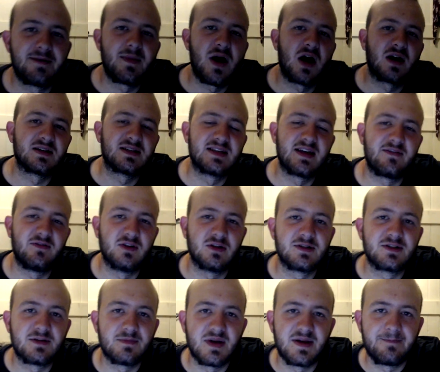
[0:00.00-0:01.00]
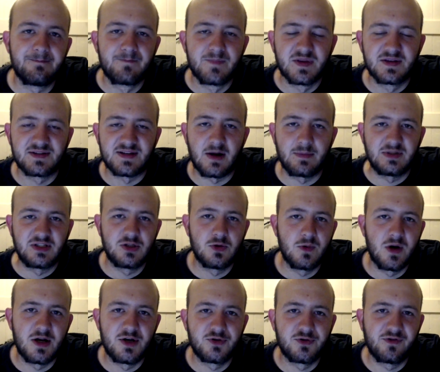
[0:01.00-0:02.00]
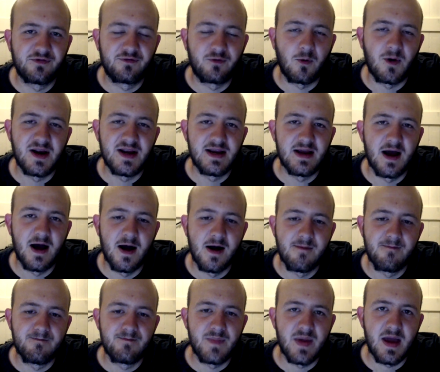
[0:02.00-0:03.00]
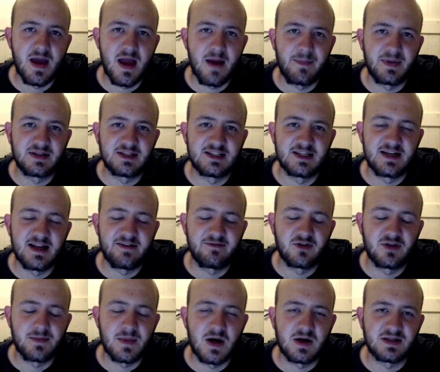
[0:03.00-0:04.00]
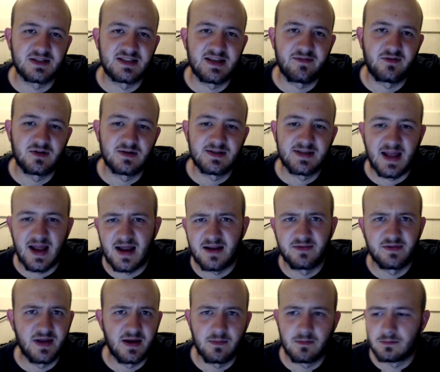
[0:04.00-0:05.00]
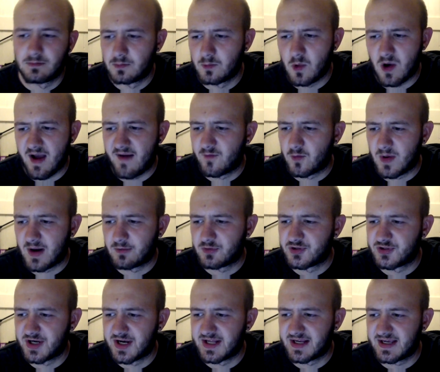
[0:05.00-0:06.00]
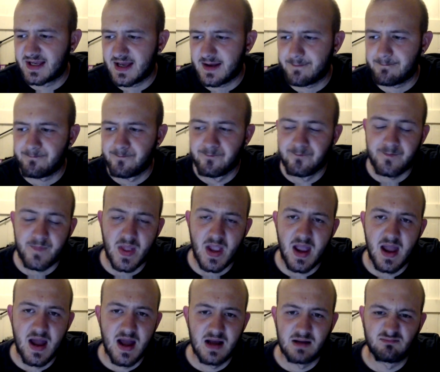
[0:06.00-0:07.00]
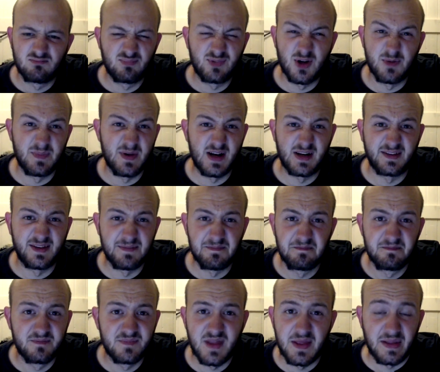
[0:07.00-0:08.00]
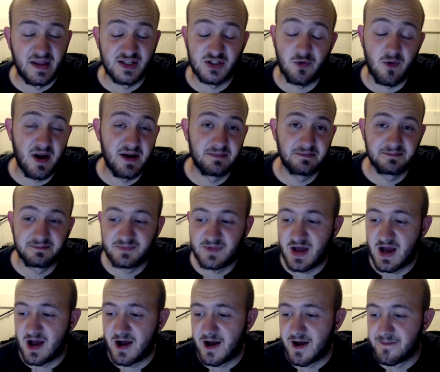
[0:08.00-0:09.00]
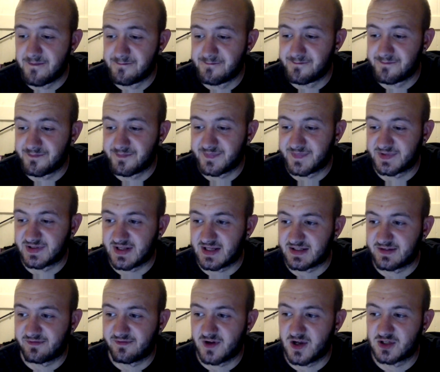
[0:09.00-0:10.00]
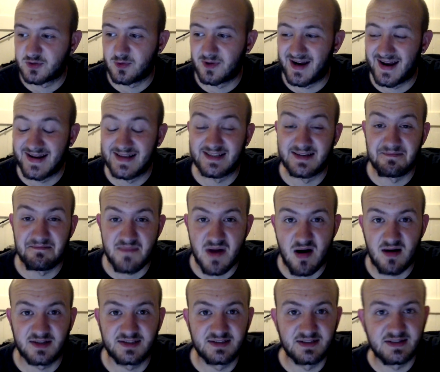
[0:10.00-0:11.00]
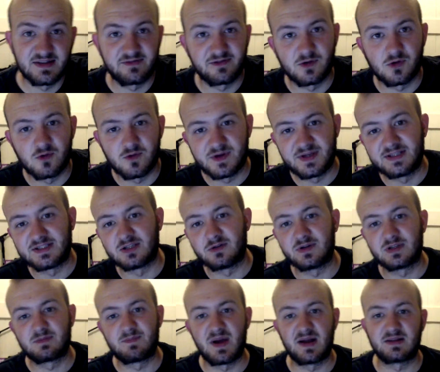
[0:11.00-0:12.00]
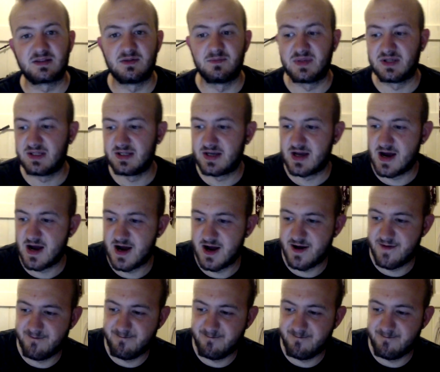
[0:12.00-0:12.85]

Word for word: like an Amargocephalus to me. So that'll be 200 free epic DNA for the Amargocephalus, and then whatever else you're going to get. Could be anything, and that's great. So that's the first one, and it's a master difficulty, so expect to be